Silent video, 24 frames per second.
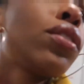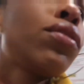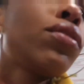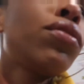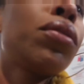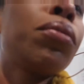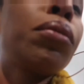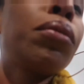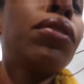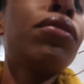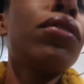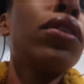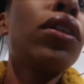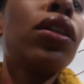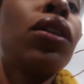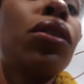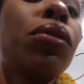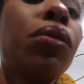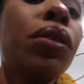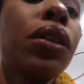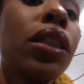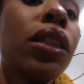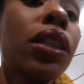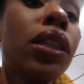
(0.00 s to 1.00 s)
for me really
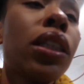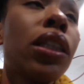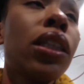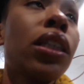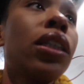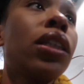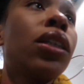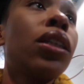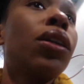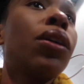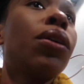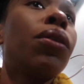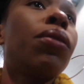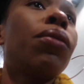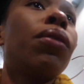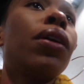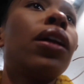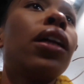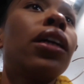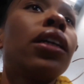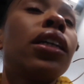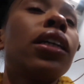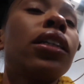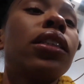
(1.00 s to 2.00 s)
quickly while
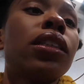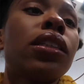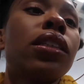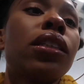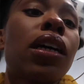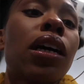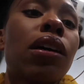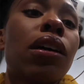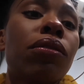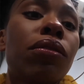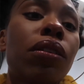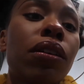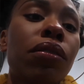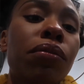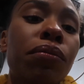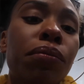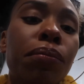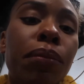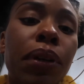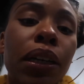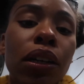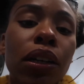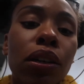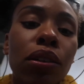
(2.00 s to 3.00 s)
I get this out of
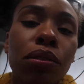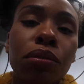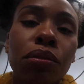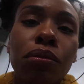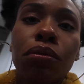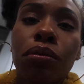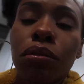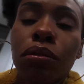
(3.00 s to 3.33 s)
my coat?